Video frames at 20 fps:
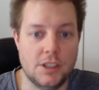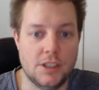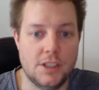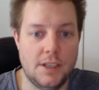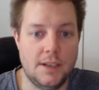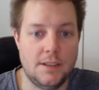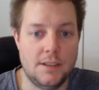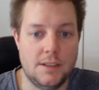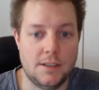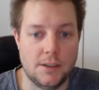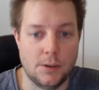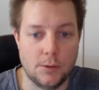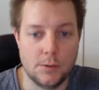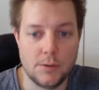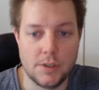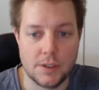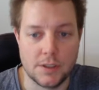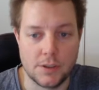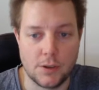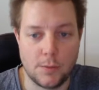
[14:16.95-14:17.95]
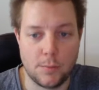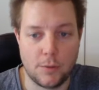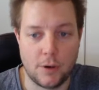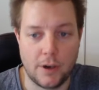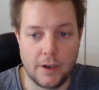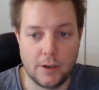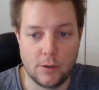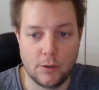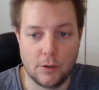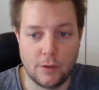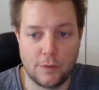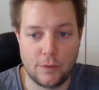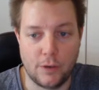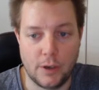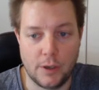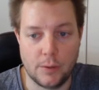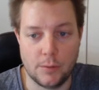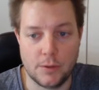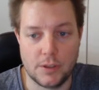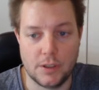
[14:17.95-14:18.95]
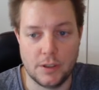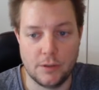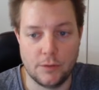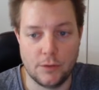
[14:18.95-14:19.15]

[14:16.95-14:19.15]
test cells is operating on a frequency of